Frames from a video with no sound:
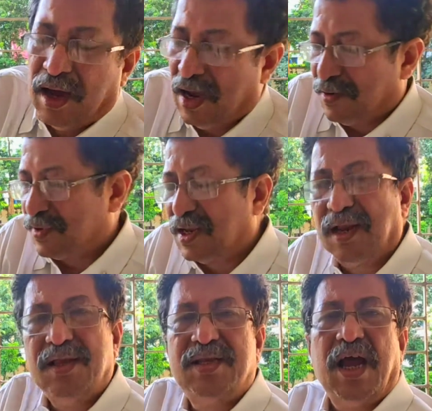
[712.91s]
After
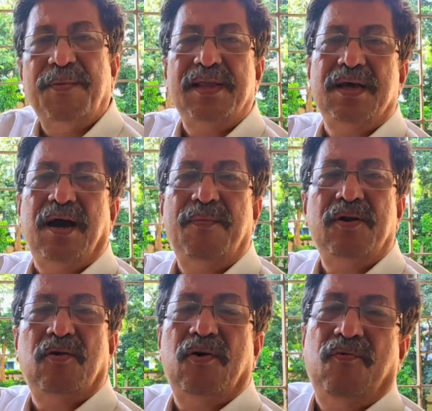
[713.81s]
the retirement, the
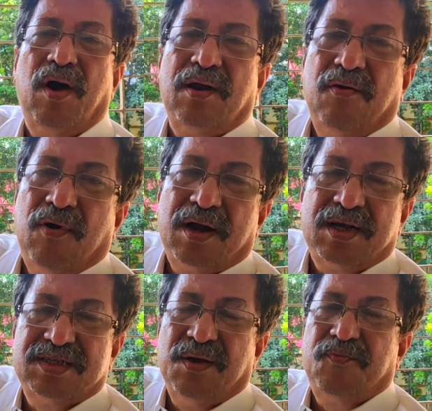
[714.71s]
government
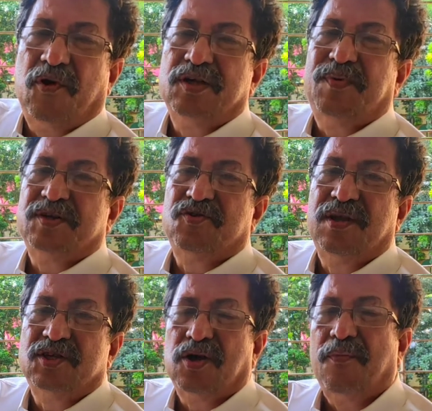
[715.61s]
workers, employees,
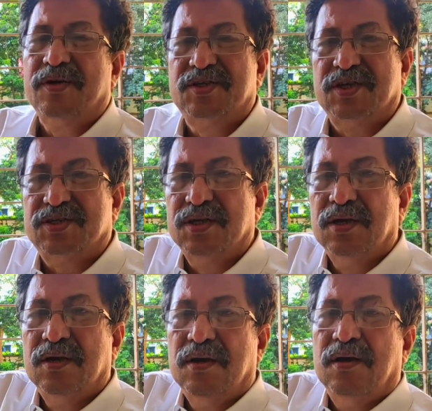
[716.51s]
personnel, officers,
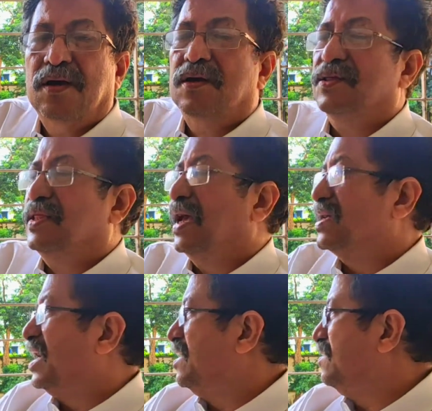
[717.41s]

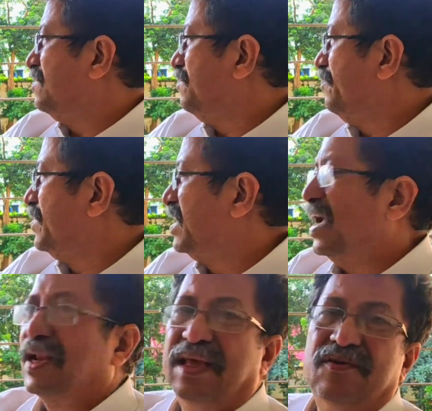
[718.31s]
they can
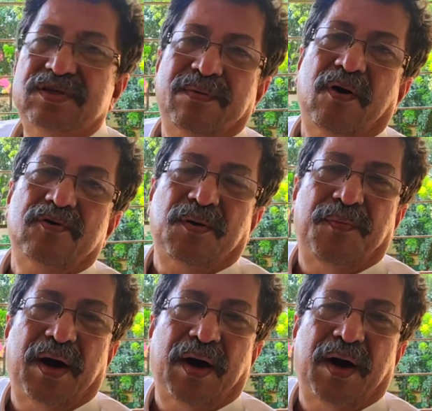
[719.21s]
get a huge amount of